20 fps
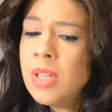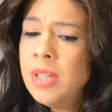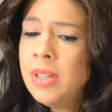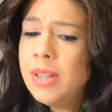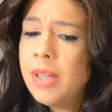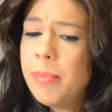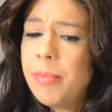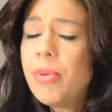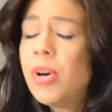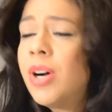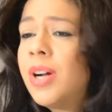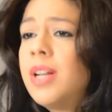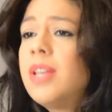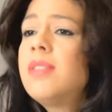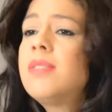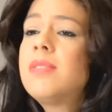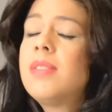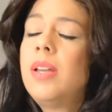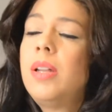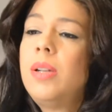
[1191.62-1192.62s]
the
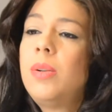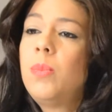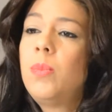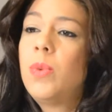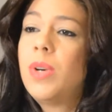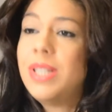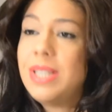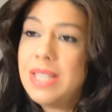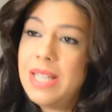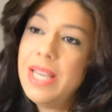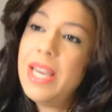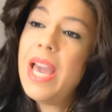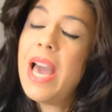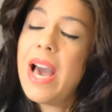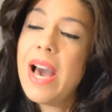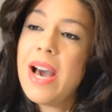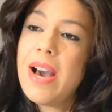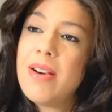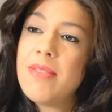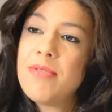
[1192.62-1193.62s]
parties and what they
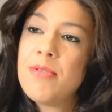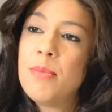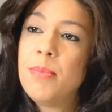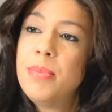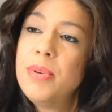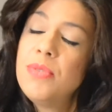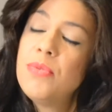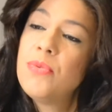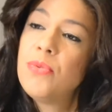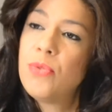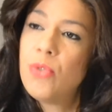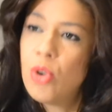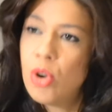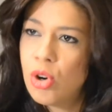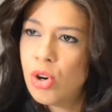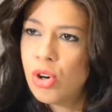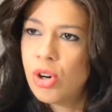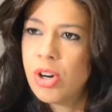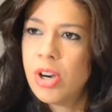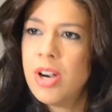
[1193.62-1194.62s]
have
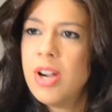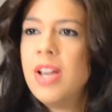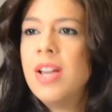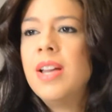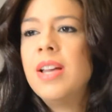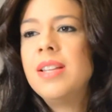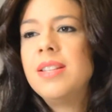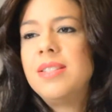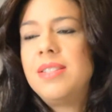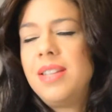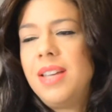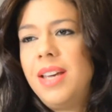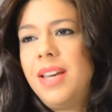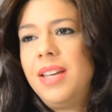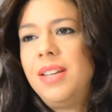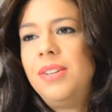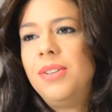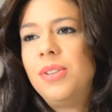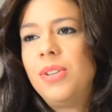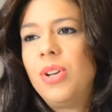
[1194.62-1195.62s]
before
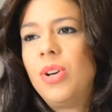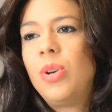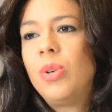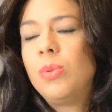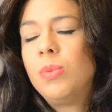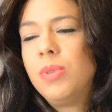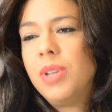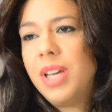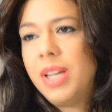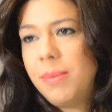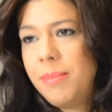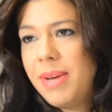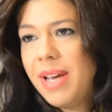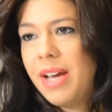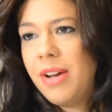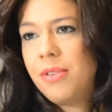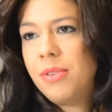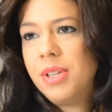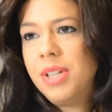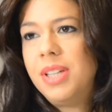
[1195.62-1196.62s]
they, you know, get
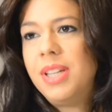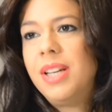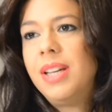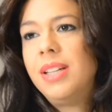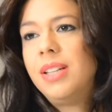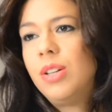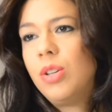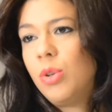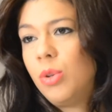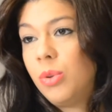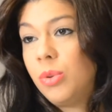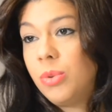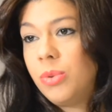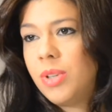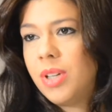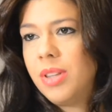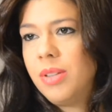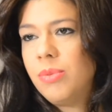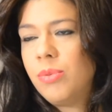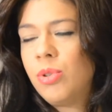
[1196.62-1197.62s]
married and go through
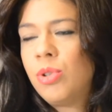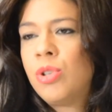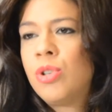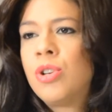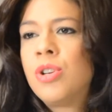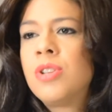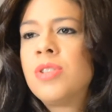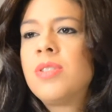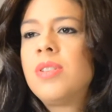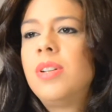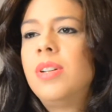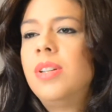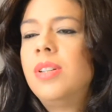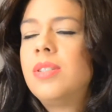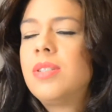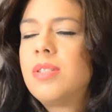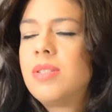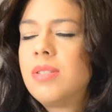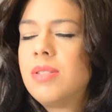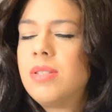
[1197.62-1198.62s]
a divorce, and
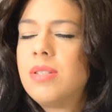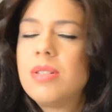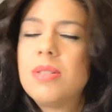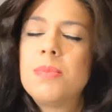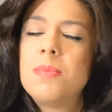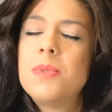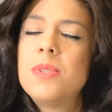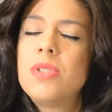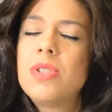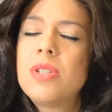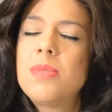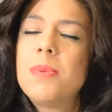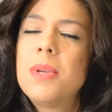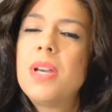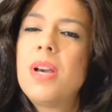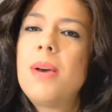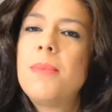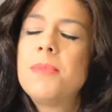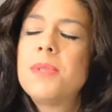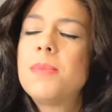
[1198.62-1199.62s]
it's just
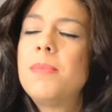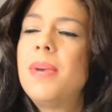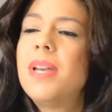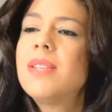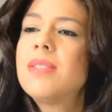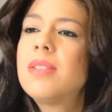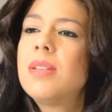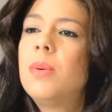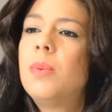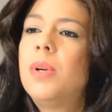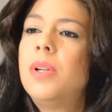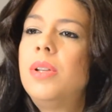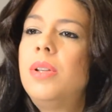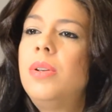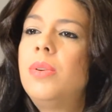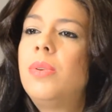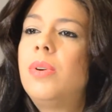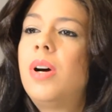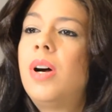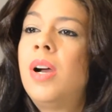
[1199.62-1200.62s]
becomes messy when
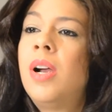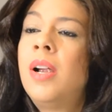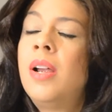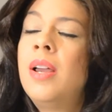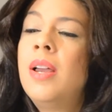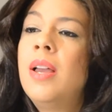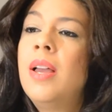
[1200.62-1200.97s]
you are